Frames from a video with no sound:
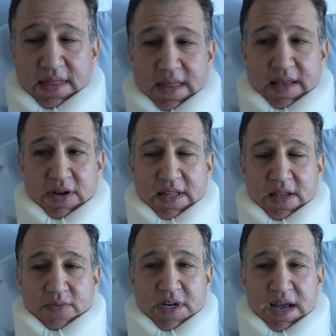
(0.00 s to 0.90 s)
Well,
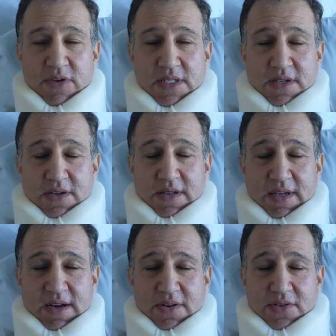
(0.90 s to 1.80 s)
the plan was,
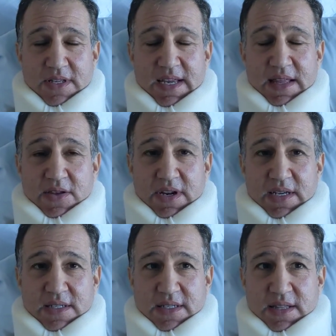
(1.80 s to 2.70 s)
to get 2
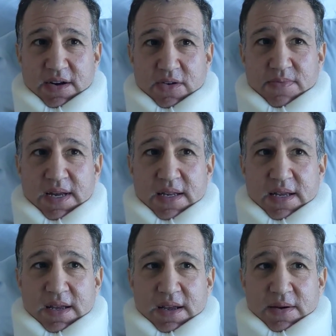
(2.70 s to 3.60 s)
discs in there, but
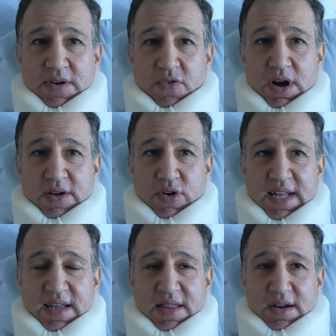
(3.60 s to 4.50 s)
before I went
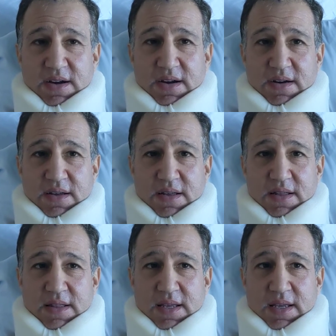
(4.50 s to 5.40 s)
in there,
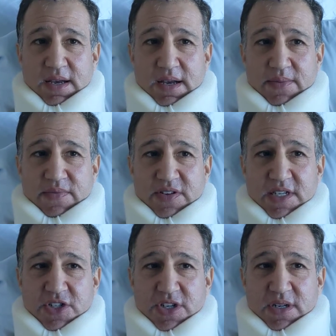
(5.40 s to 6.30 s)
the
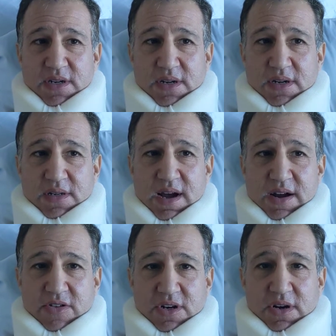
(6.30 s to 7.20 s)
physician,
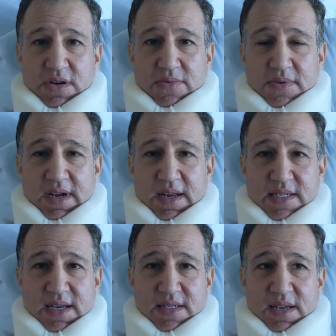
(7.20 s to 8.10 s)
Dr. Lowe, I can
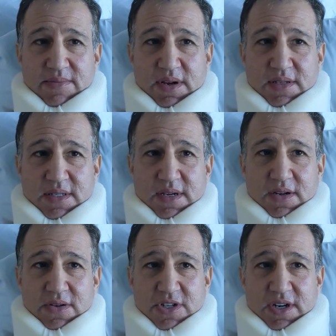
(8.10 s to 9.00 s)
say his name because he's done a
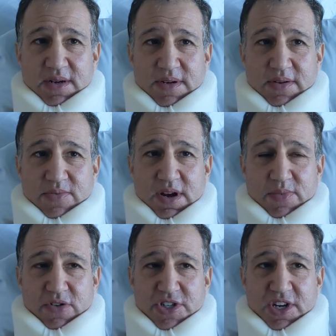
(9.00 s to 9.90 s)
good job and he'd probably
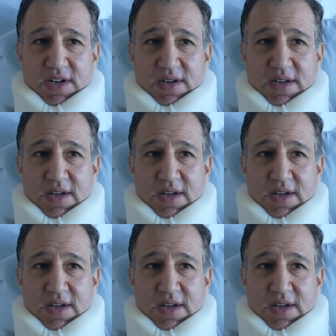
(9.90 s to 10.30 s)
appreciate it.